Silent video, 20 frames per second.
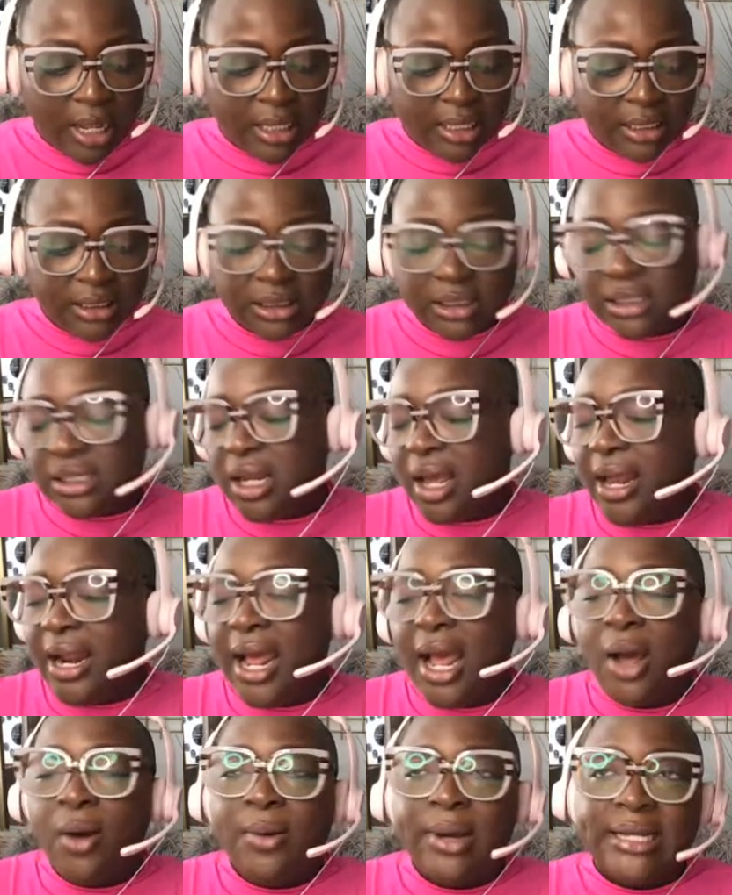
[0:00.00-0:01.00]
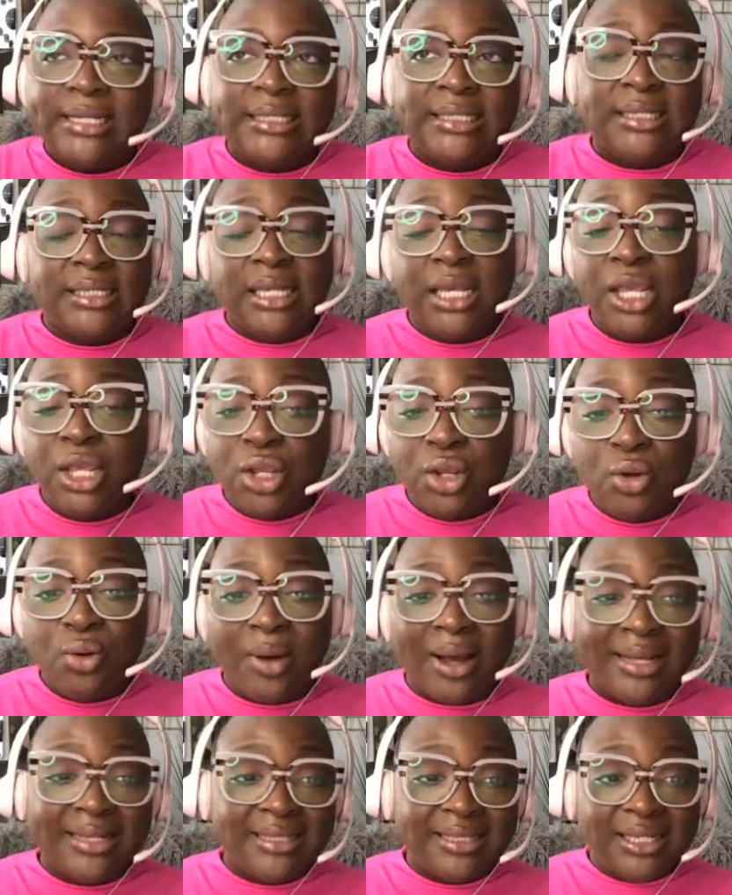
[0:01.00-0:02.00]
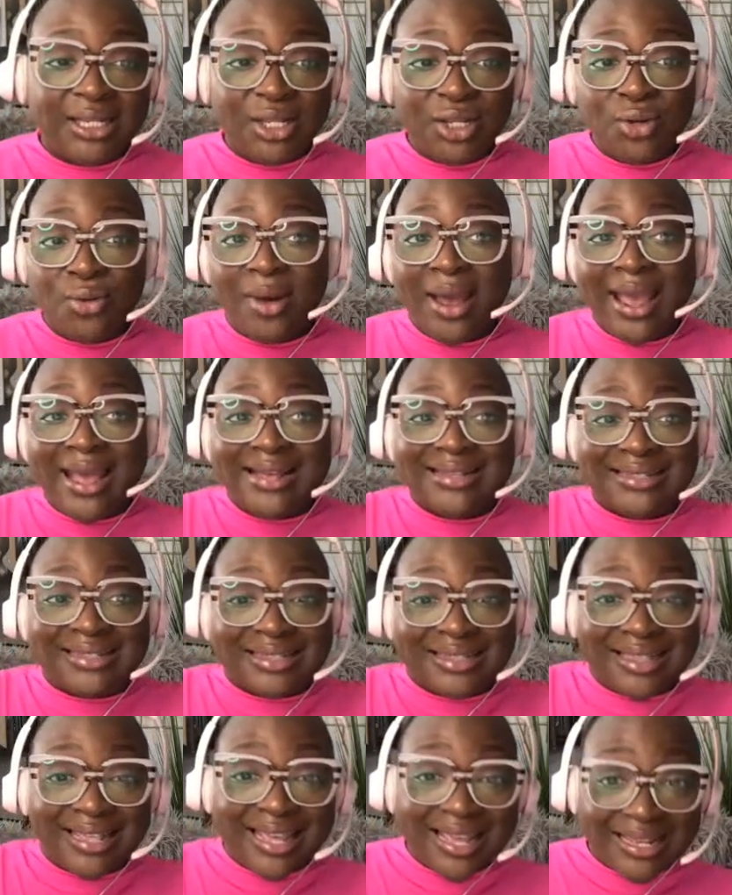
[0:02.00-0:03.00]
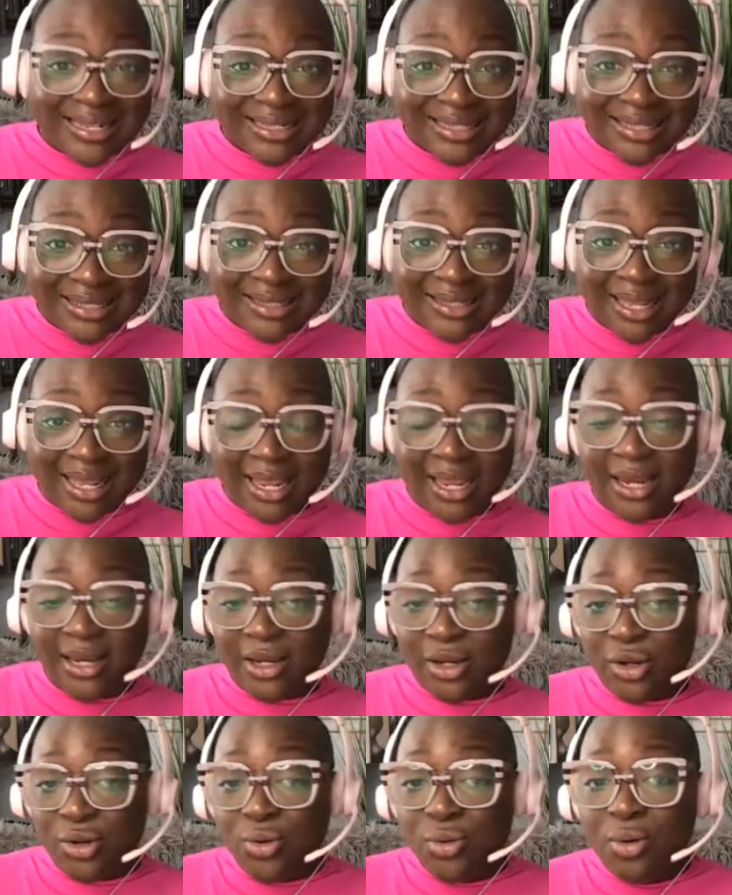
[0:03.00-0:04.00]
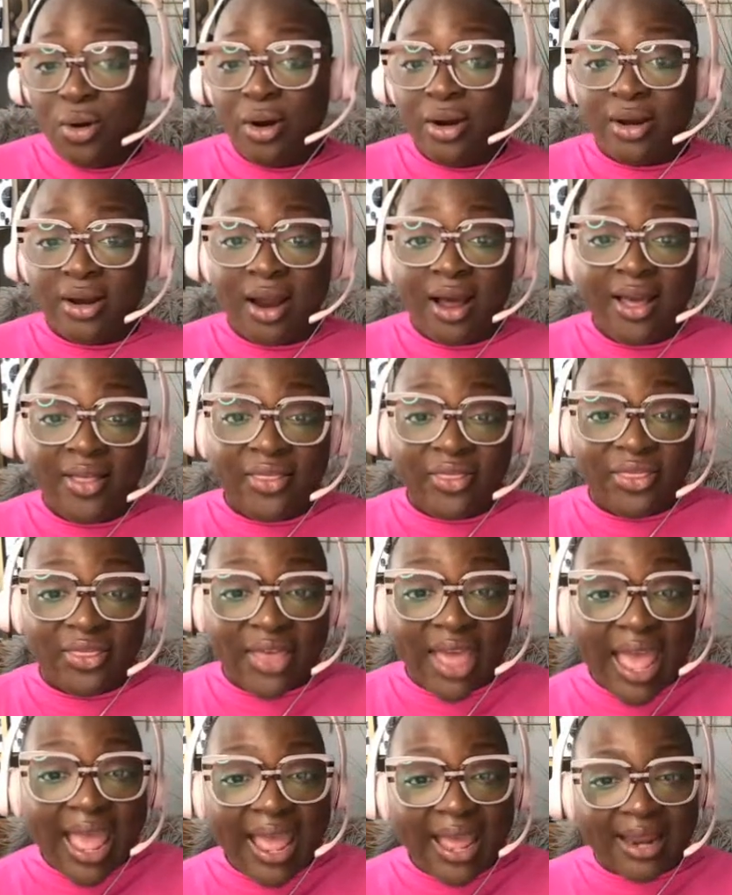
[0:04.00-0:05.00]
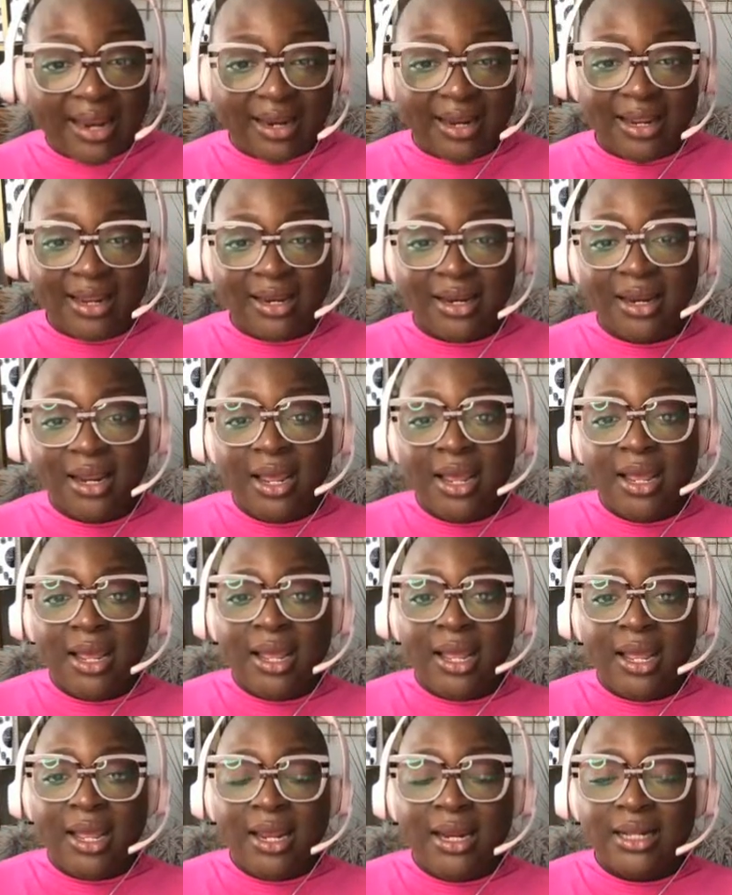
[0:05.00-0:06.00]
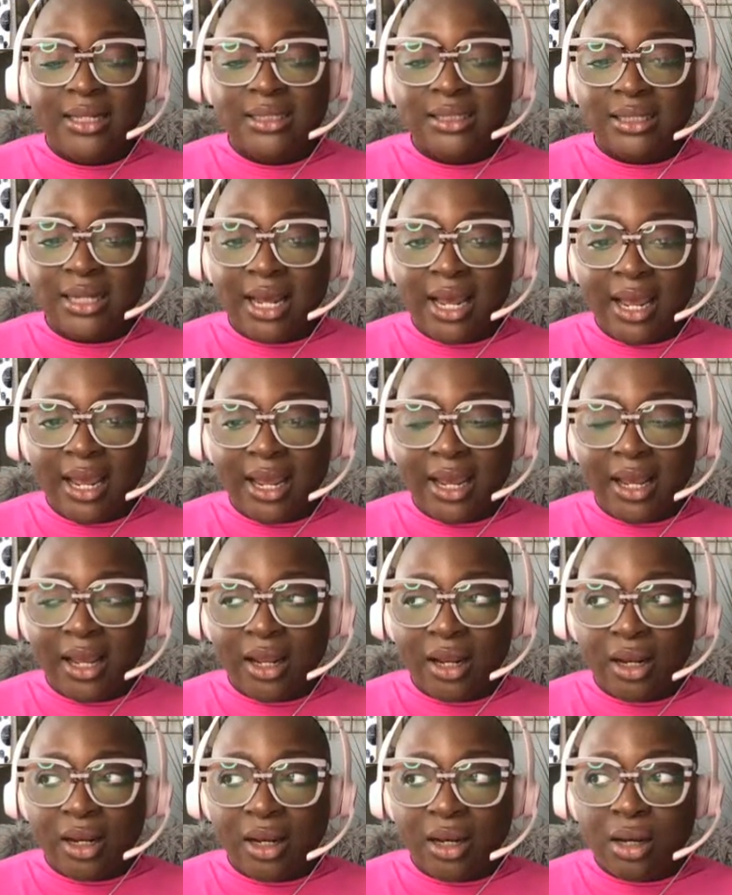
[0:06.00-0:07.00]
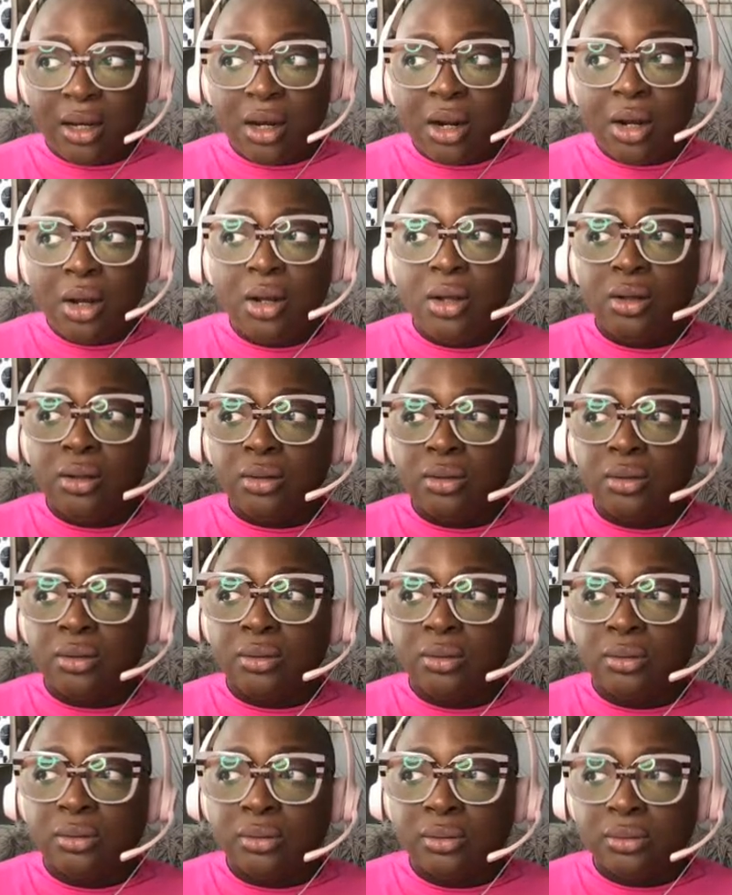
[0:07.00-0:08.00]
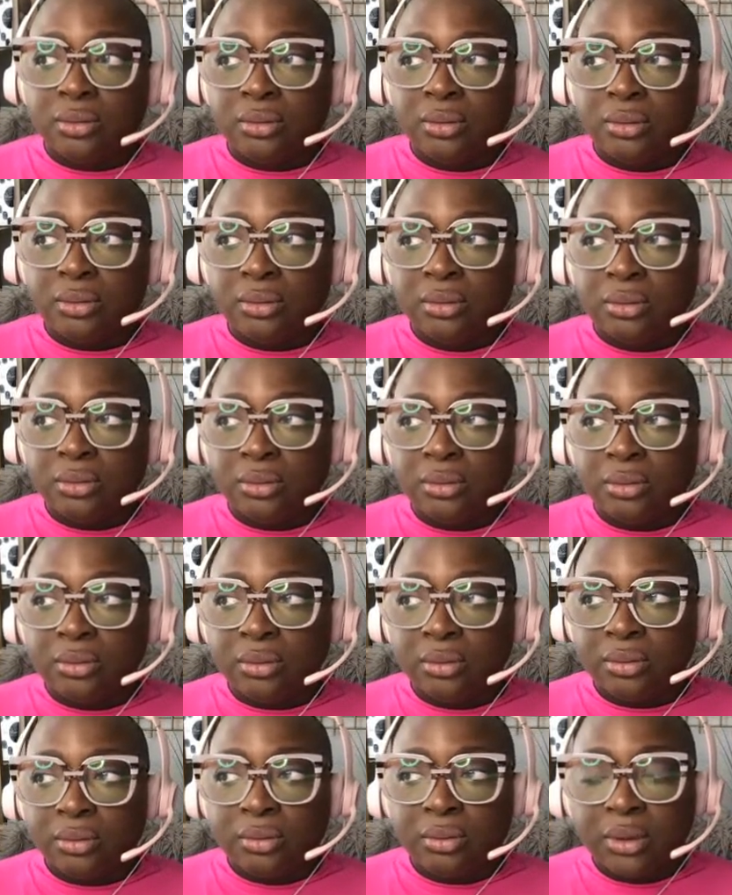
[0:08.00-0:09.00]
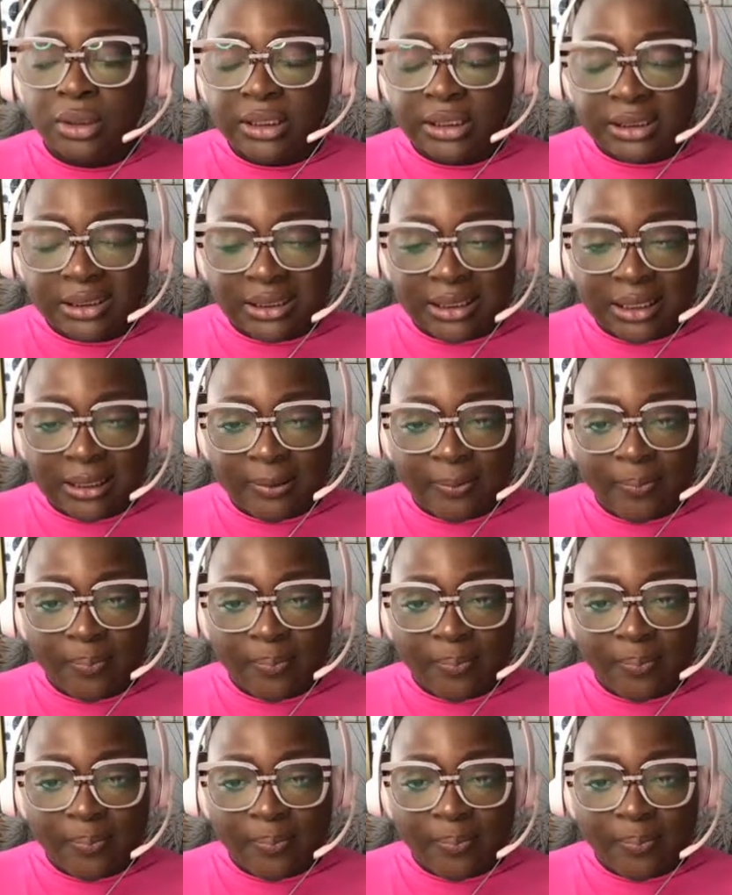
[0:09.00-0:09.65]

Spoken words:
This is not how I see you. I see you as this, and you are not that. And it's like, no, listen.